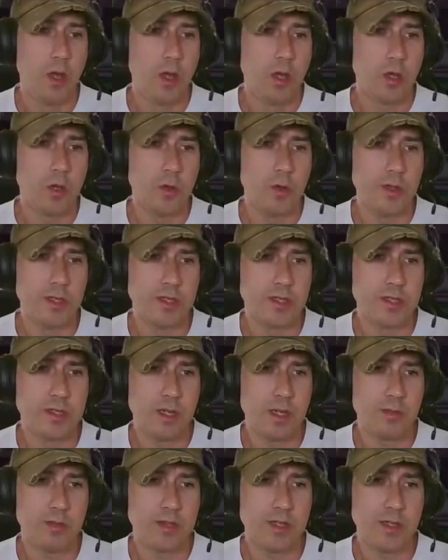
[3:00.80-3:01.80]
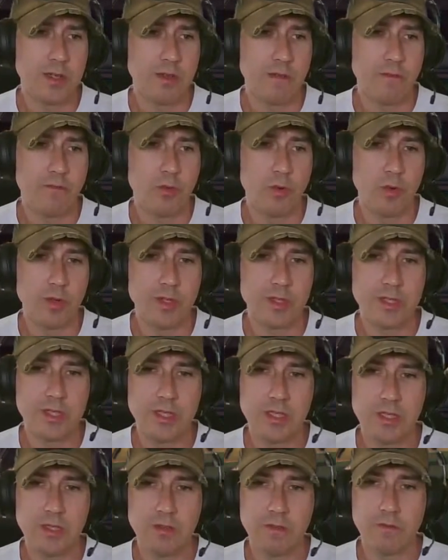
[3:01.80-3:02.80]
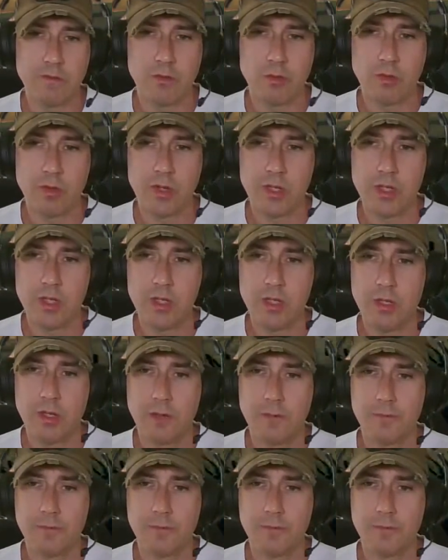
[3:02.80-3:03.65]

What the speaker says: Queen's Jam is now 1440.